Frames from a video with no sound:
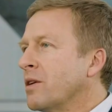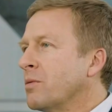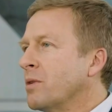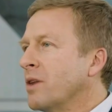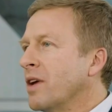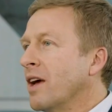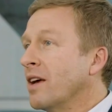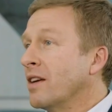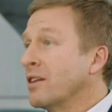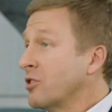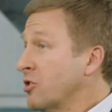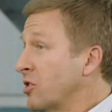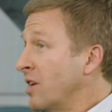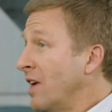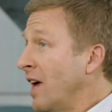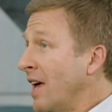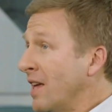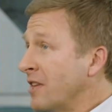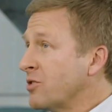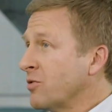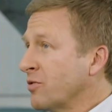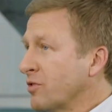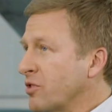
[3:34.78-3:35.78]
that we had,
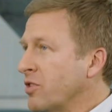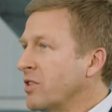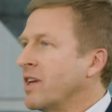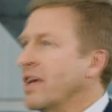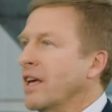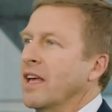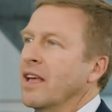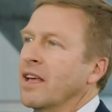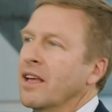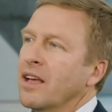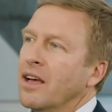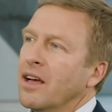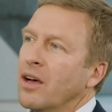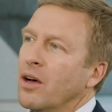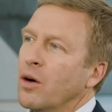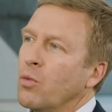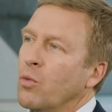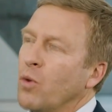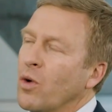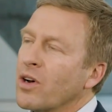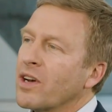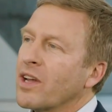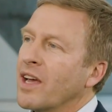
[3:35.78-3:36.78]
as of today,
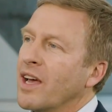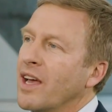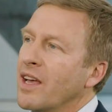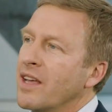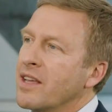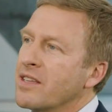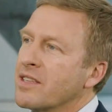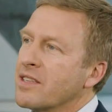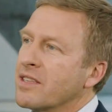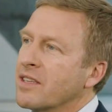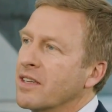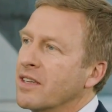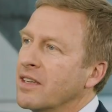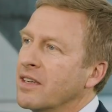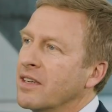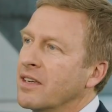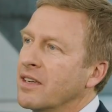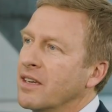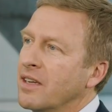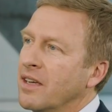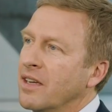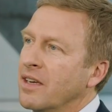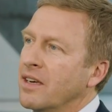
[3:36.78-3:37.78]
uh, one case
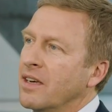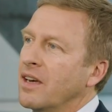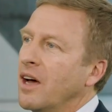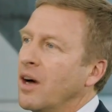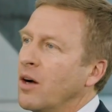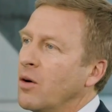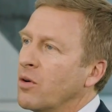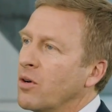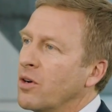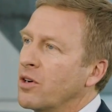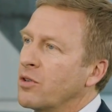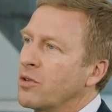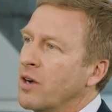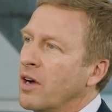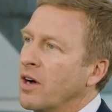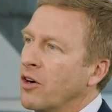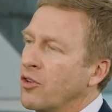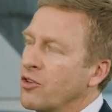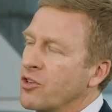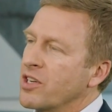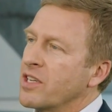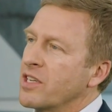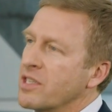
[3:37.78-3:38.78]
in, in our
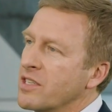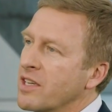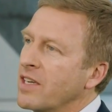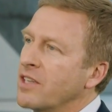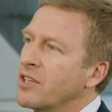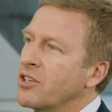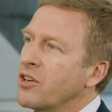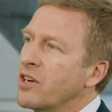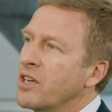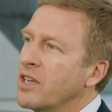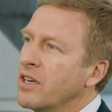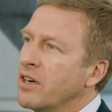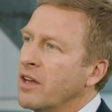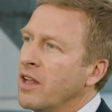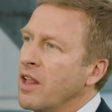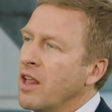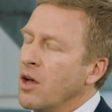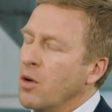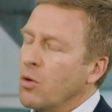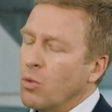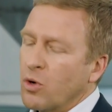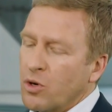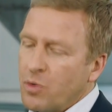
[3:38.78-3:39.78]
R&D center here.
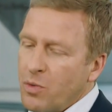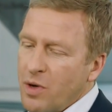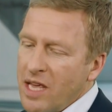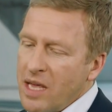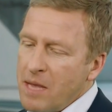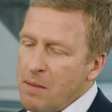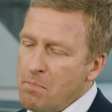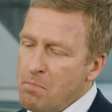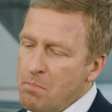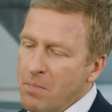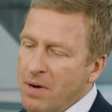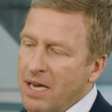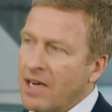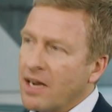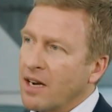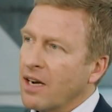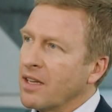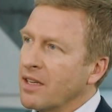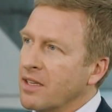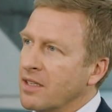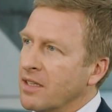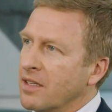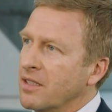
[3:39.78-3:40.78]
What we
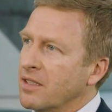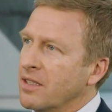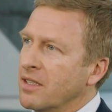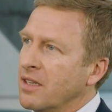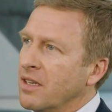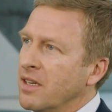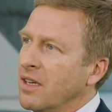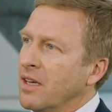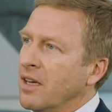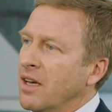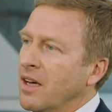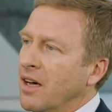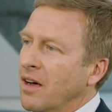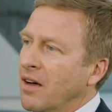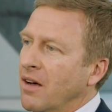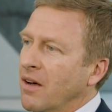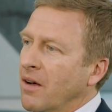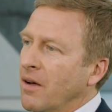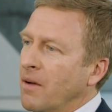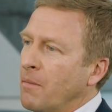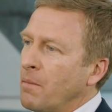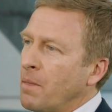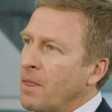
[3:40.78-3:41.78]
immediately did
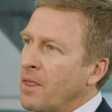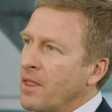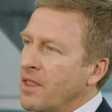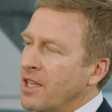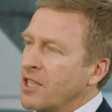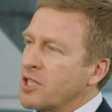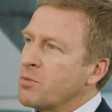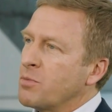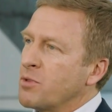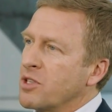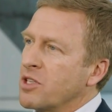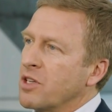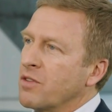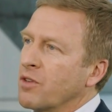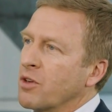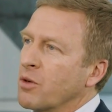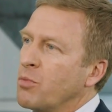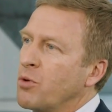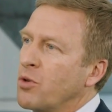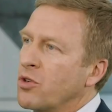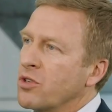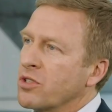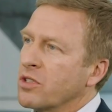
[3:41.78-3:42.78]
um, that
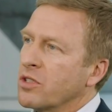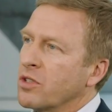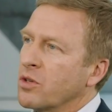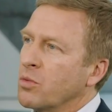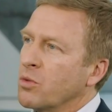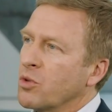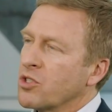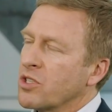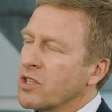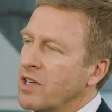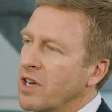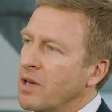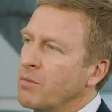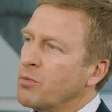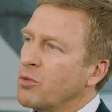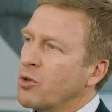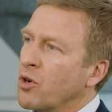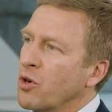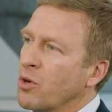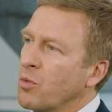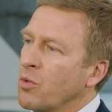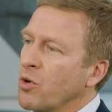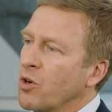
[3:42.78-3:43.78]
specific person who was a
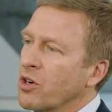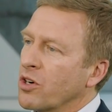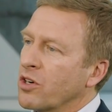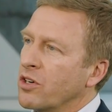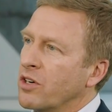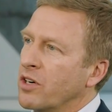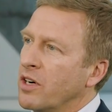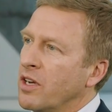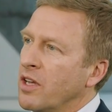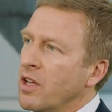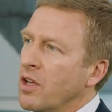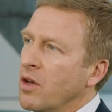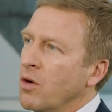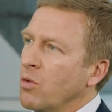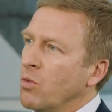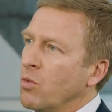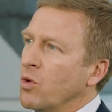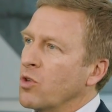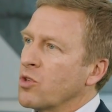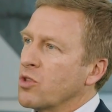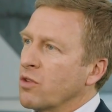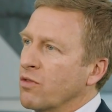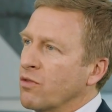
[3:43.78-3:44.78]
temporary worker
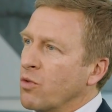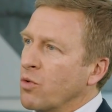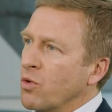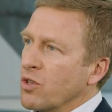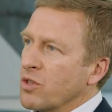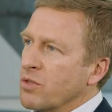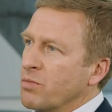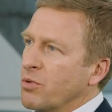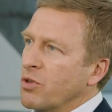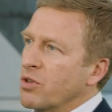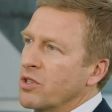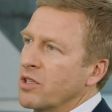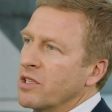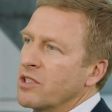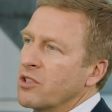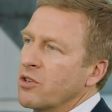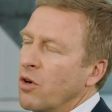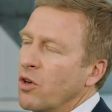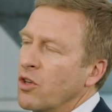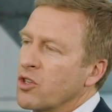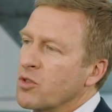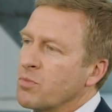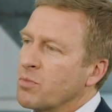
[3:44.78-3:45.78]
was of course put
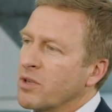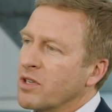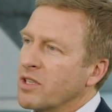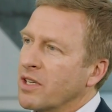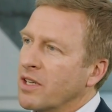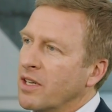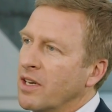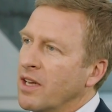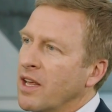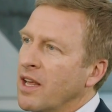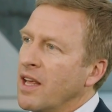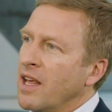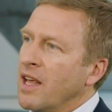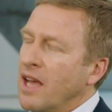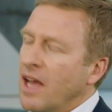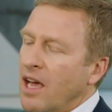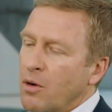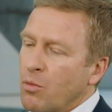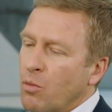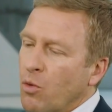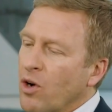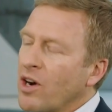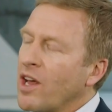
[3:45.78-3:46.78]
into hospital
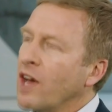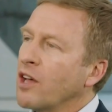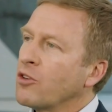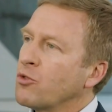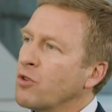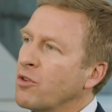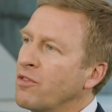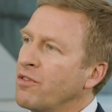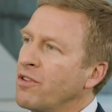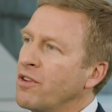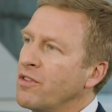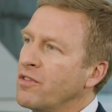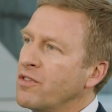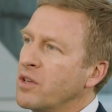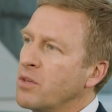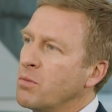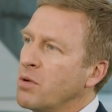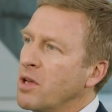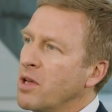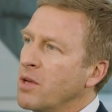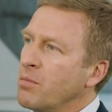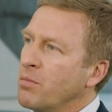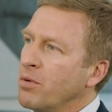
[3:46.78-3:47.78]
and
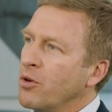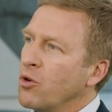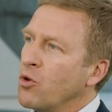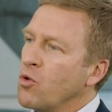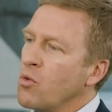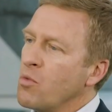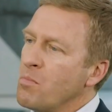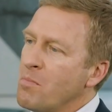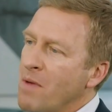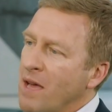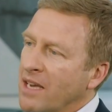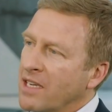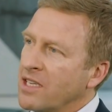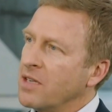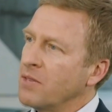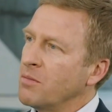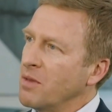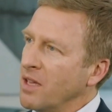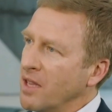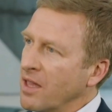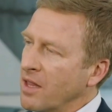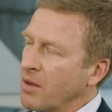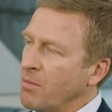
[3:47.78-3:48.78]
150 people who met
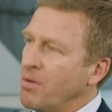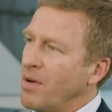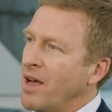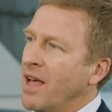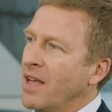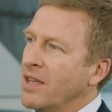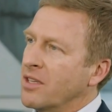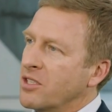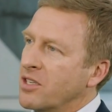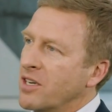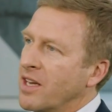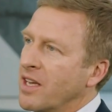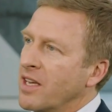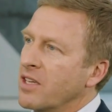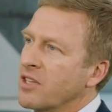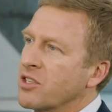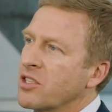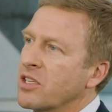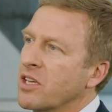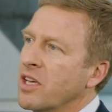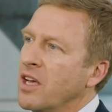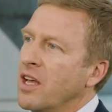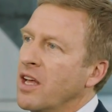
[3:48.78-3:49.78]
him in the past
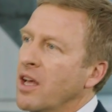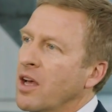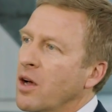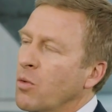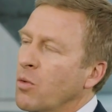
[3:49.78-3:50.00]
days